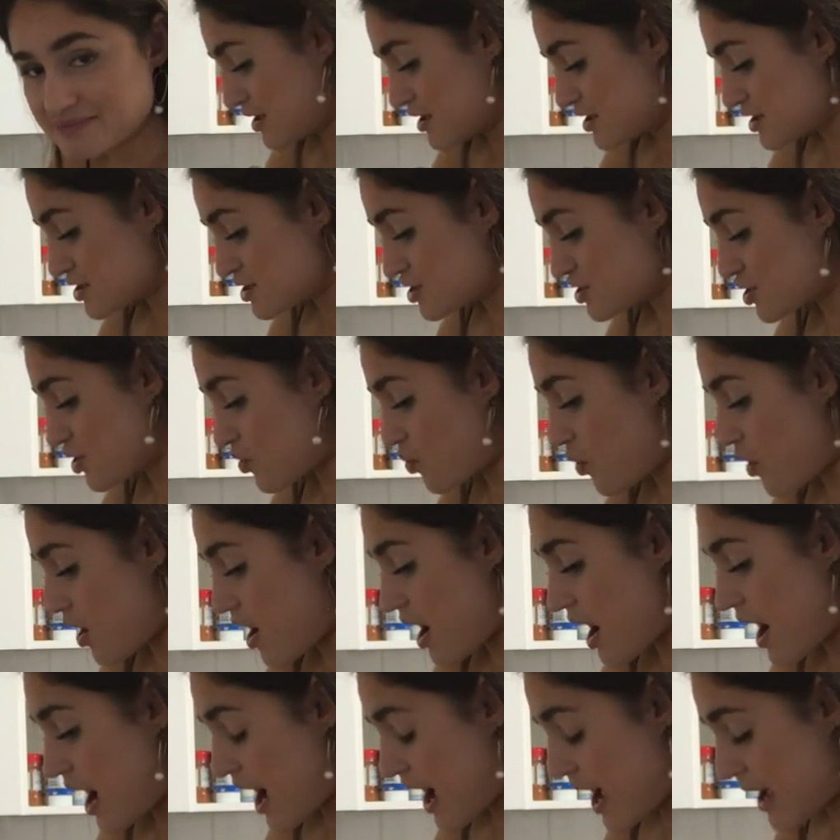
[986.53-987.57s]
So what
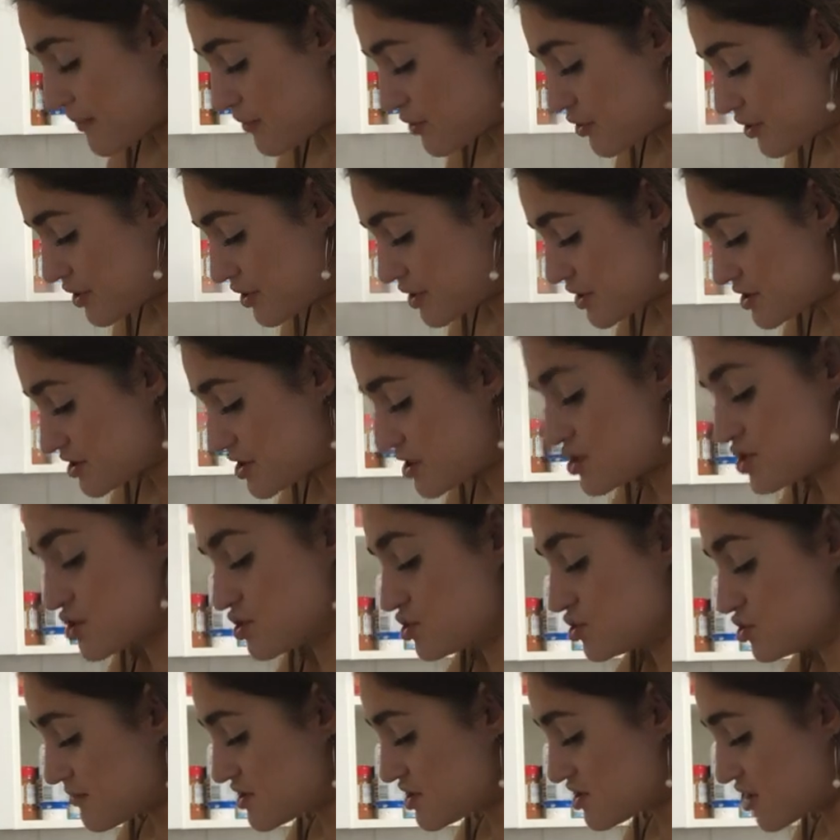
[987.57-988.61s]
I'm going to
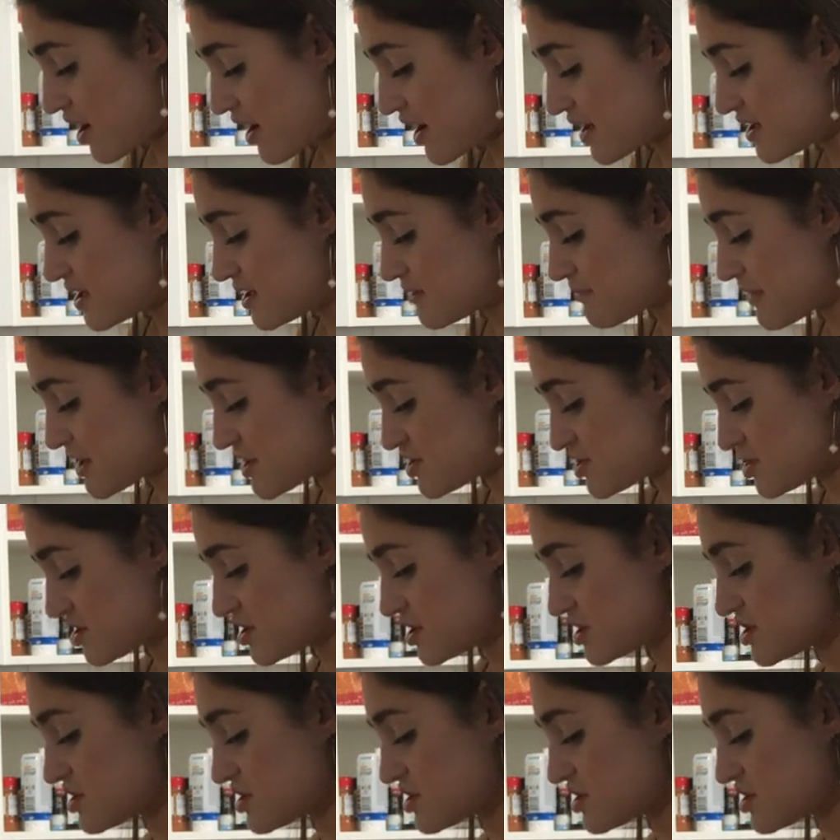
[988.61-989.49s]
do, sorry I didn't mention this